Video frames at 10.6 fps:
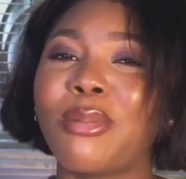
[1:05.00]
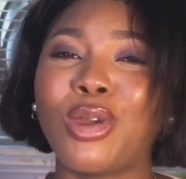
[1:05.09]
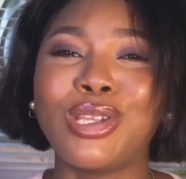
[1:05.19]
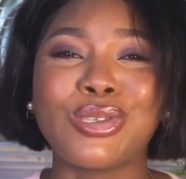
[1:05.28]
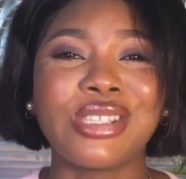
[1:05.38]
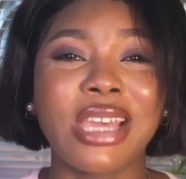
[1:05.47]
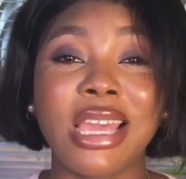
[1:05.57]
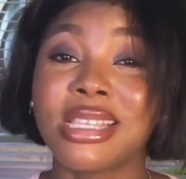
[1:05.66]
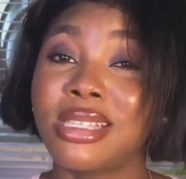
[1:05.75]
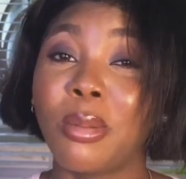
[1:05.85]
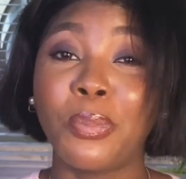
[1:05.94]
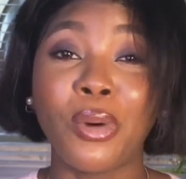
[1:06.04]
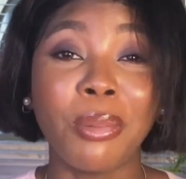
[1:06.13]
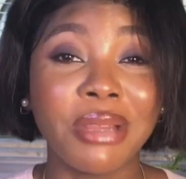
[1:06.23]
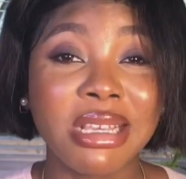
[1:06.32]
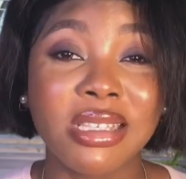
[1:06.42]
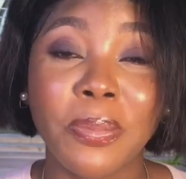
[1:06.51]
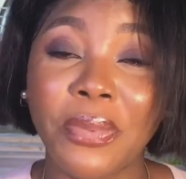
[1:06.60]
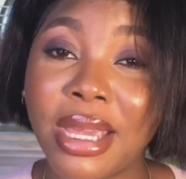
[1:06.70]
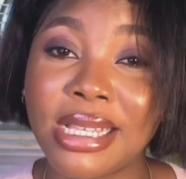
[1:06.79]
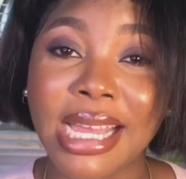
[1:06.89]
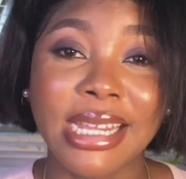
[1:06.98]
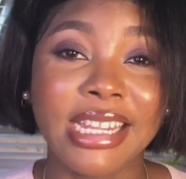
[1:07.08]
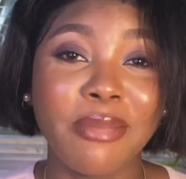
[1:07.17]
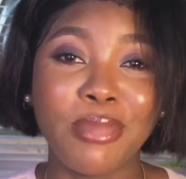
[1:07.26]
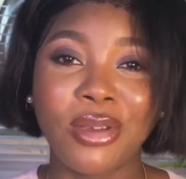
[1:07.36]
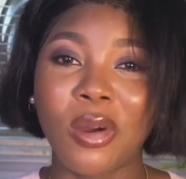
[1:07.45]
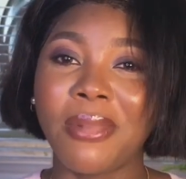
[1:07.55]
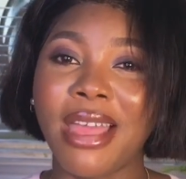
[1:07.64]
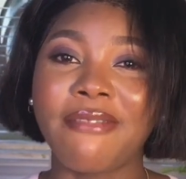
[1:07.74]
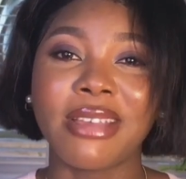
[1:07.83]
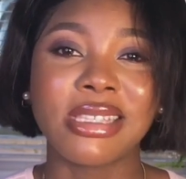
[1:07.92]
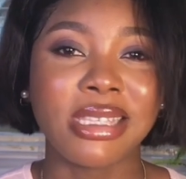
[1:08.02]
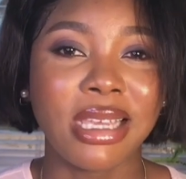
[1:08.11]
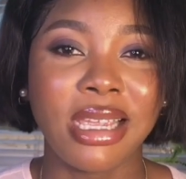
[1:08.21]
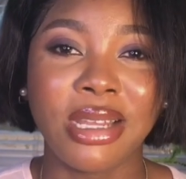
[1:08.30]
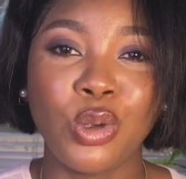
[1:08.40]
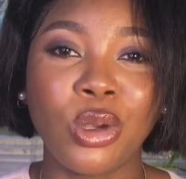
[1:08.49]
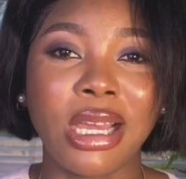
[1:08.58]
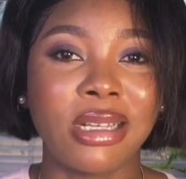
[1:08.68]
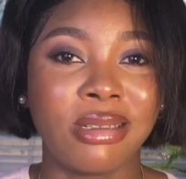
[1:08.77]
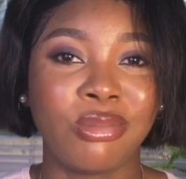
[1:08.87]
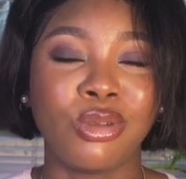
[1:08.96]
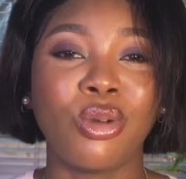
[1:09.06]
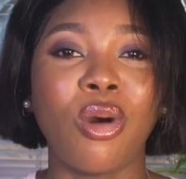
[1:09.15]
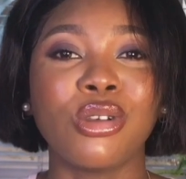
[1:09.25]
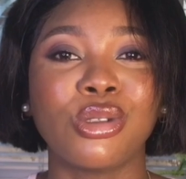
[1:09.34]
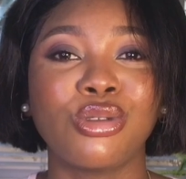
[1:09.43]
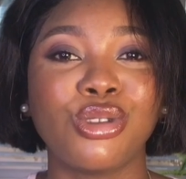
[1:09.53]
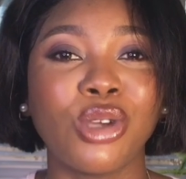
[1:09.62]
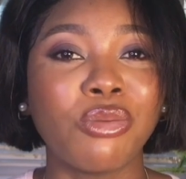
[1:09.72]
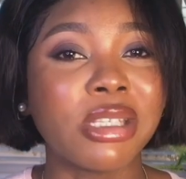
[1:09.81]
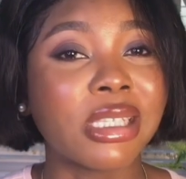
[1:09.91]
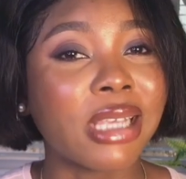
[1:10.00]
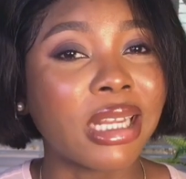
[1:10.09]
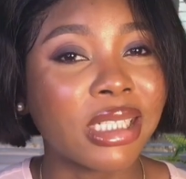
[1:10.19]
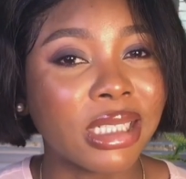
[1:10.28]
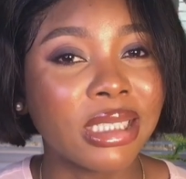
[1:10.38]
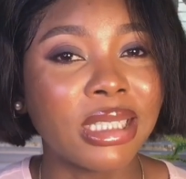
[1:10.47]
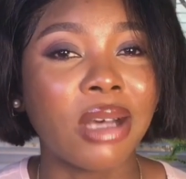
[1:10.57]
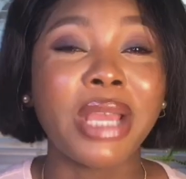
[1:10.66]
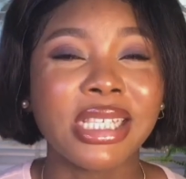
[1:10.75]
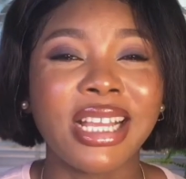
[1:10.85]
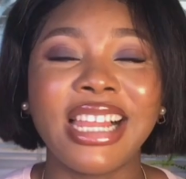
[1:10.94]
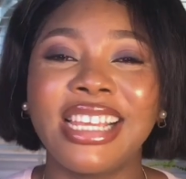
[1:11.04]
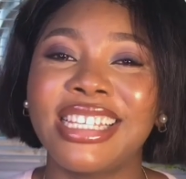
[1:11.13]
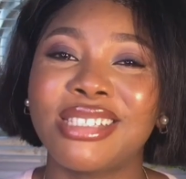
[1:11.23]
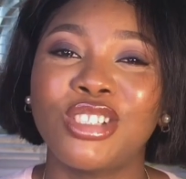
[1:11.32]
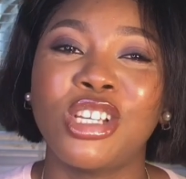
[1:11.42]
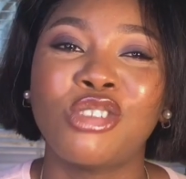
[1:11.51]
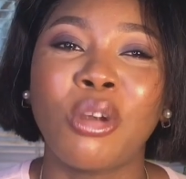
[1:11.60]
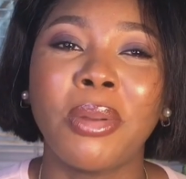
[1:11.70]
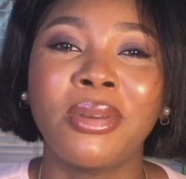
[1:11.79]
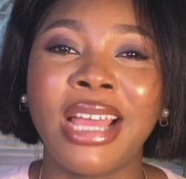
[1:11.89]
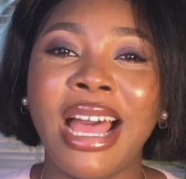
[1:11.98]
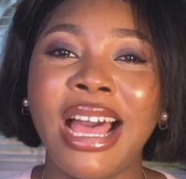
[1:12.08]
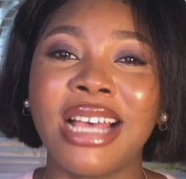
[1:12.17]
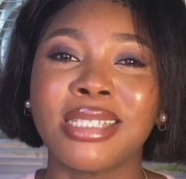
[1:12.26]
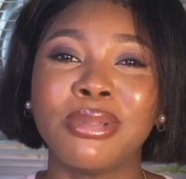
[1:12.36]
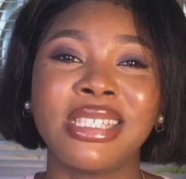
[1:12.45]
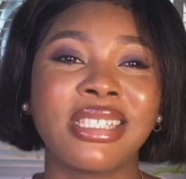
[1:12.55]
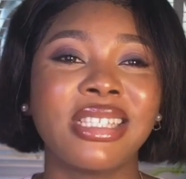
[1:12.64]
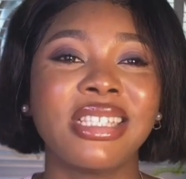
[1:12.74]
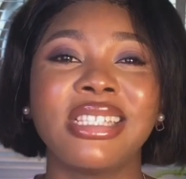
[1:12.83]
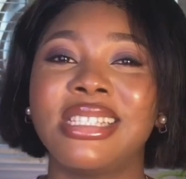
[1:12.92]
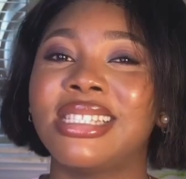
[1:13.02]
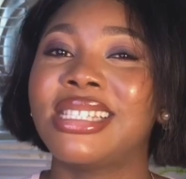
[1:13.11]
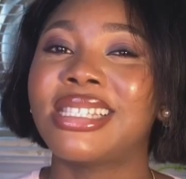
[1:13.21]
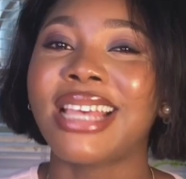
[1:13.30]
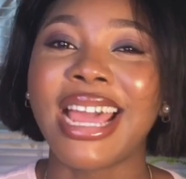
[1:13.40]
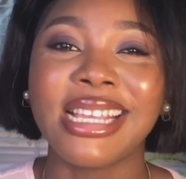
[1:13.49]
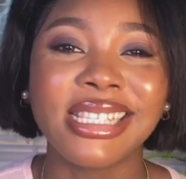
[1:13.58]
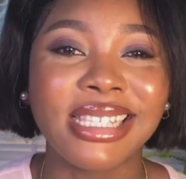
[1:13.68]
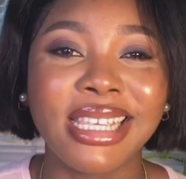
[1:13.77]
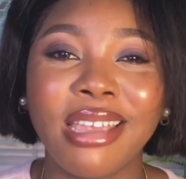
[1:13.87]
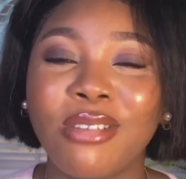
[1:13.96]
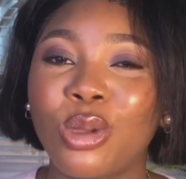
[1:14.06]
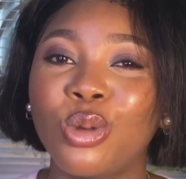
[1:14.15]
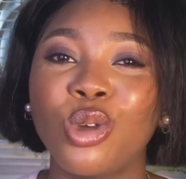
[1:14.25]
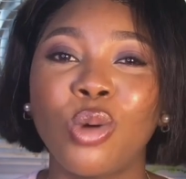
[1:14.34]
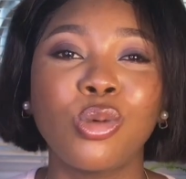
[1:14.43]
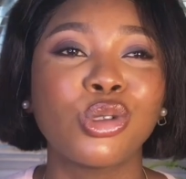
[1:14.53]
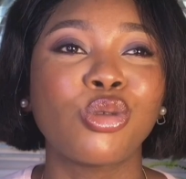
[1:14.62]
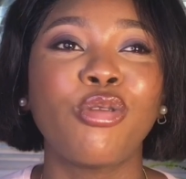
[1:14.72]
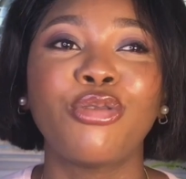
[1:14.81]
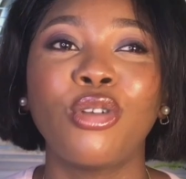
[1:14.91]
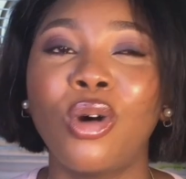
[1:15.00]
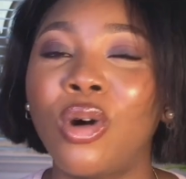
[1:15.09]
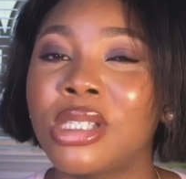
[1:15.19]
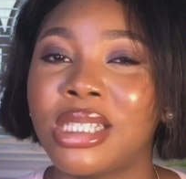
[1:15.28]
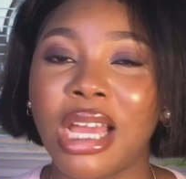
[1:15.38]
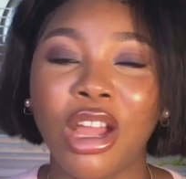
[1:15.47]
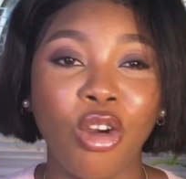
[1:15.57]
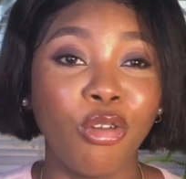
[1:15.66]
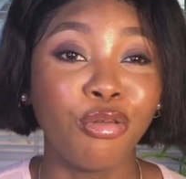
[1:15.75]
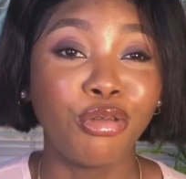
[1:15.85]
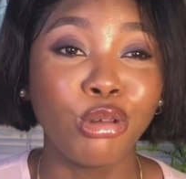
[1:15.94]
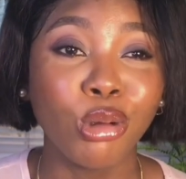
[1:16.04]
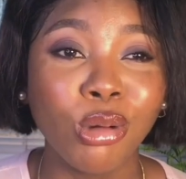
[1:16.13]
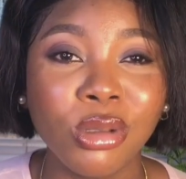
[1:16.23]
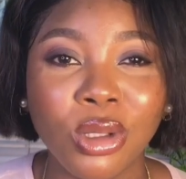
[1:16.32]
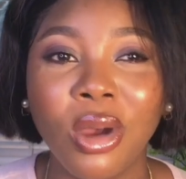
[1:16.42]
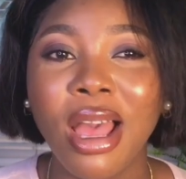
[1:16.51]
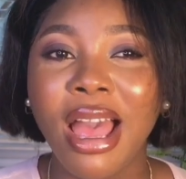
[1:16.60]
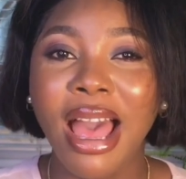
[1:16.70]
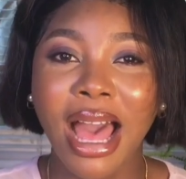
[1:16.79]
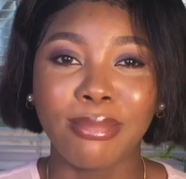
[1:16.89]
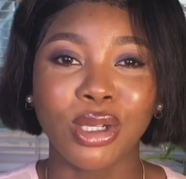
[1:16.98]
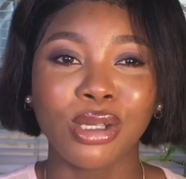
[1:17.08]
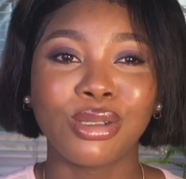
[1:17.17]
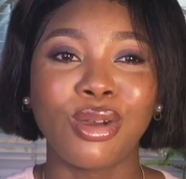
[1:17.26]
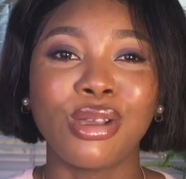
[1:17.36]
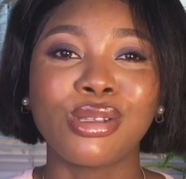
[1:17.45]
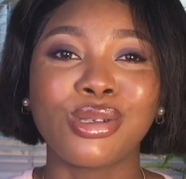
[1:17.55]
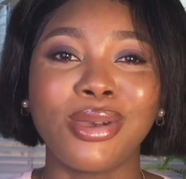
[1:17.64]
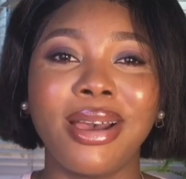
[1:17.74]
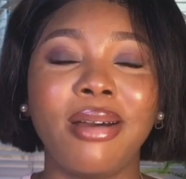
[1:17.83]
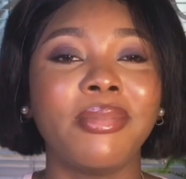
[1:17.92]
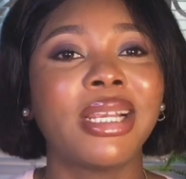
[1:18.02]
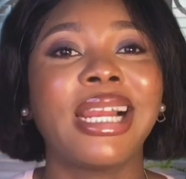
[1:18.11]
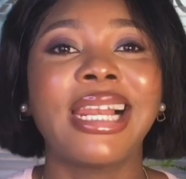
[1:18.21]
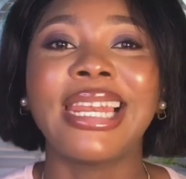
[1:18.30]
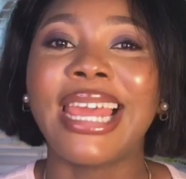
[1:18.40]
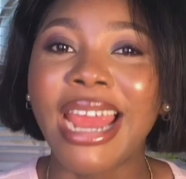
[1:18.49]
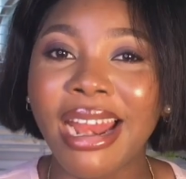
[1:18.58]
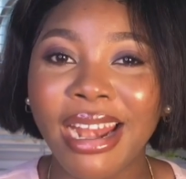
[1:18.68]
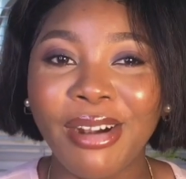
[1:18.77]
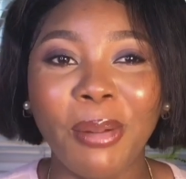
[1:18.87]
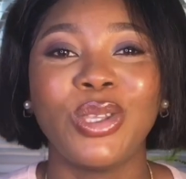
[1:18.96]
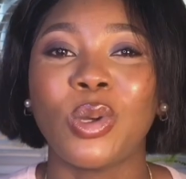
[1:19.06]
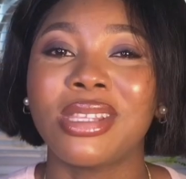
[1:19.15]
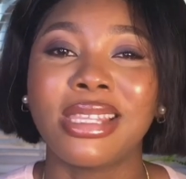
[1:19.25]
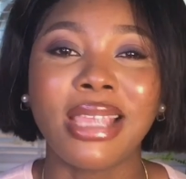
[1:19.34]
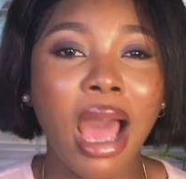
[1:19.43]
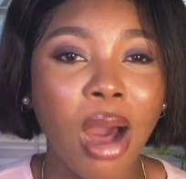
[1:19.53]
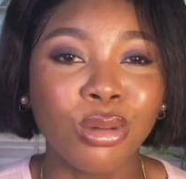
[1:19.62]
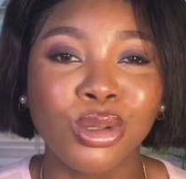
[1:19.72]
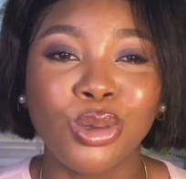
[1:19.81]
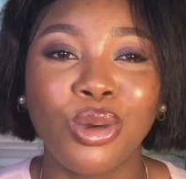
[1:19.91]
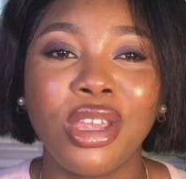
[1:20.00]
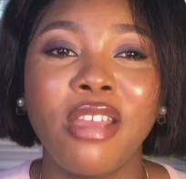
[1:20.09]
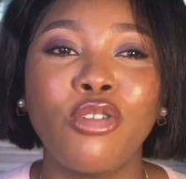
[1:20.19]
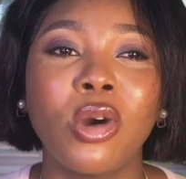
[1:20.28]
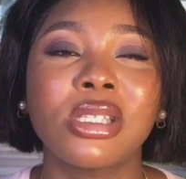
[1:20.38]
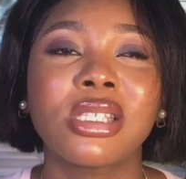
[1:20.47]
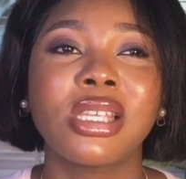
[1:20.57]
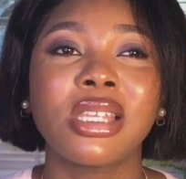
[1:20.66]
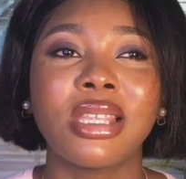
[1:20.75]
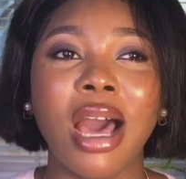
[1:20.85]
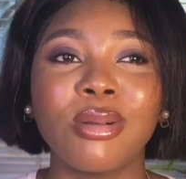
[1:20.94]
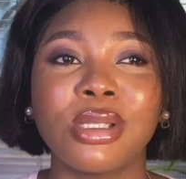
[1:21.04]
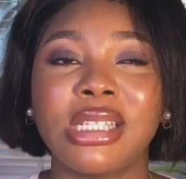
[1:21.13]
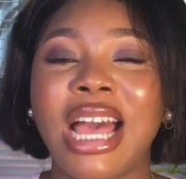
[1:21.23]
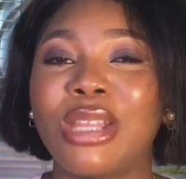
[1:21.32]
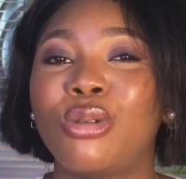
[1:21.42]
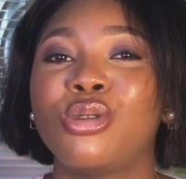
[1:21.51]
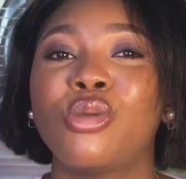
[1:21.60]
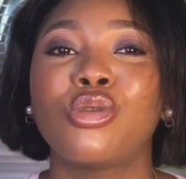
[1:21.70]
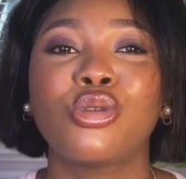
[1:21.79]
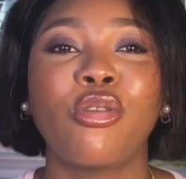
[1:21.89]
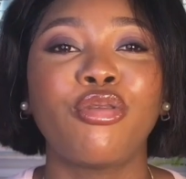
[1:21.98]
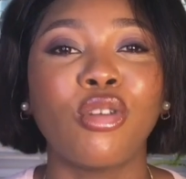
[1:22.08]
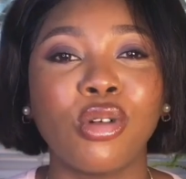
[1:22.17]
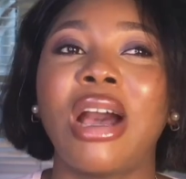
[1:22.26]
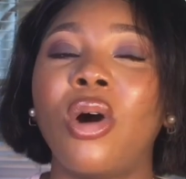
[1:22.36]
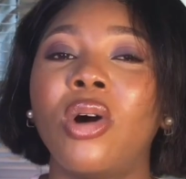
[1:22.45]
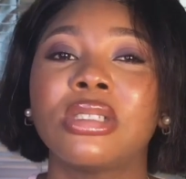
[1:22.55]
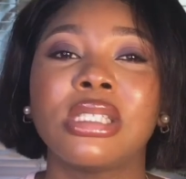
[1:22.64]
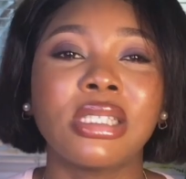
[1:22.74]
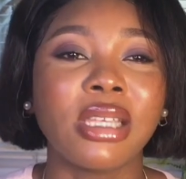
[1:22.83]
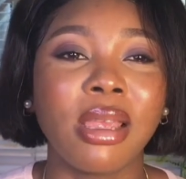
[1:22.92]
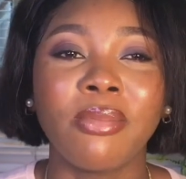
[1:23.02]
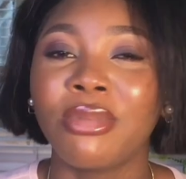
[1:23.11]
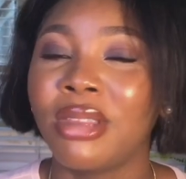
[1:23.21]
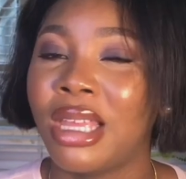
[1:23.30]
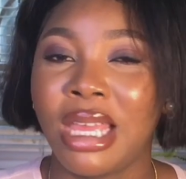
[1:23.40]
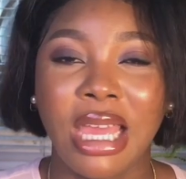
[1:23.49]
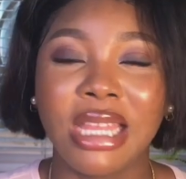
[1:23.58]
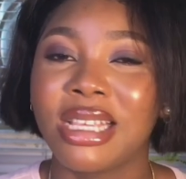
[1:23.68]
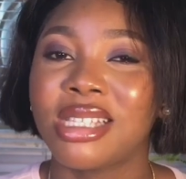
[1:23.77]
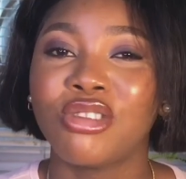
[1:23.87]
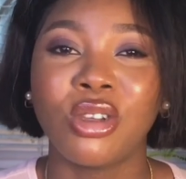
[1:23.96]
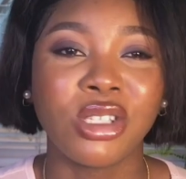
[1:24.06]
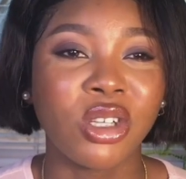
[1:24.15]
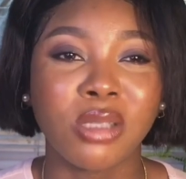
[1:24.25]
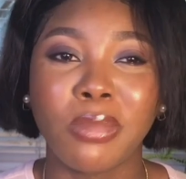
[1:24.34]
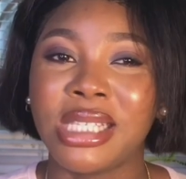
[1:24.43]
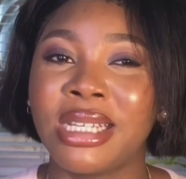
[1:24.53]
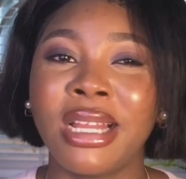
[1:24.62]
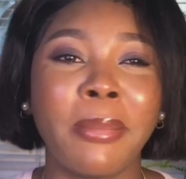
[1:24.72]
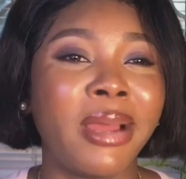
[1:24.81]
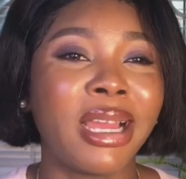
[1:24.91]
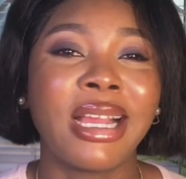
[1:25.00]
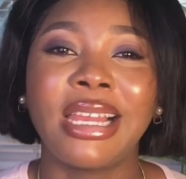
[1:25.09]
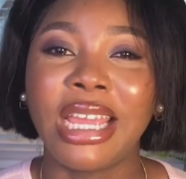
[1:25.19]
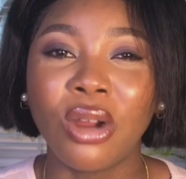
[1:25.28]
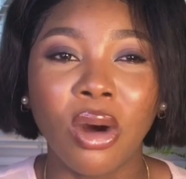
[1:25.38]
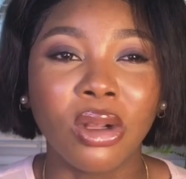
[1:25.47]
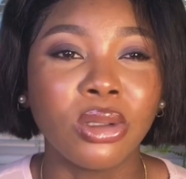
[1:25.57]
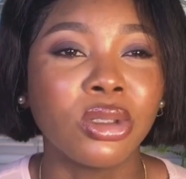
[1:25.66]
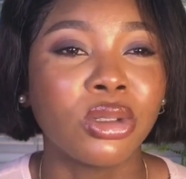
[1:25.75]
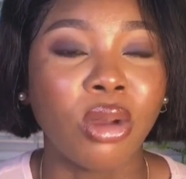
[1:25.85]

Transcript: i'm going to say is in the public space i didn't make up everything you can also do your researches. Now, basically, this video is for people that has been indecisive, they don't know who to vote, they're confused. So I'm just going to um, clear up your doubt. So if you're still doubting, ah, I don't know who to vote, they're all the same. This video is just basically about clearing all those.